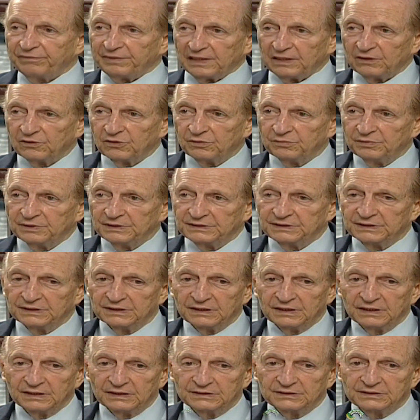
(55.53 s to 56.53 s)
they would be
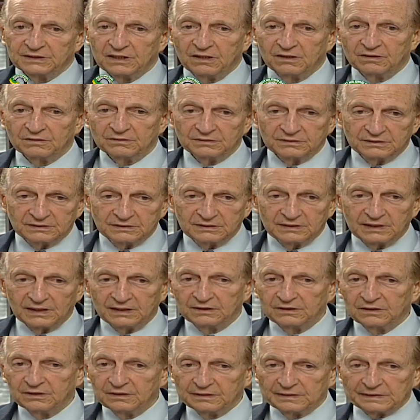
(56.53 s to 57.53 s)
singing songs
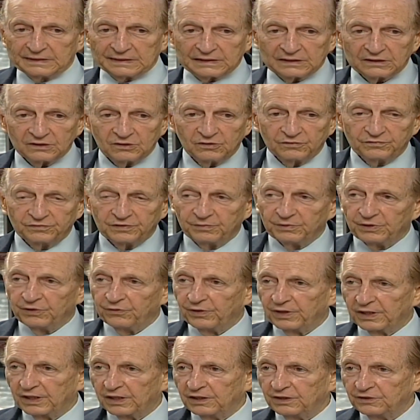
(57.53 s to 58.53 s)
that are, from the
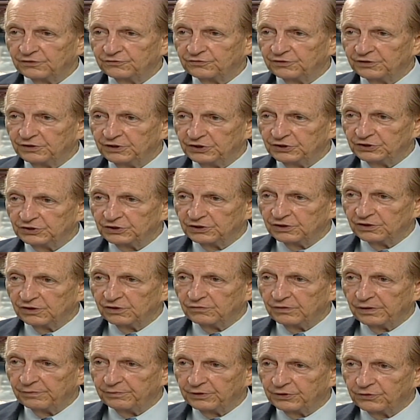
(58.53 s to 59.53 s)
regular
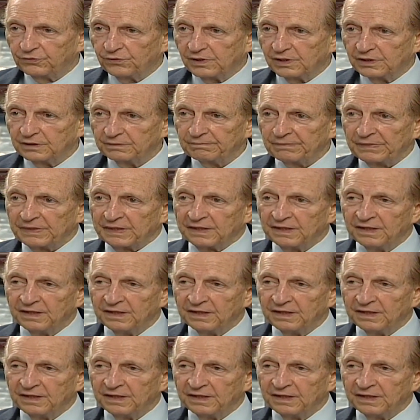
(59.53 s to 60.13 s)
traditional repertoire.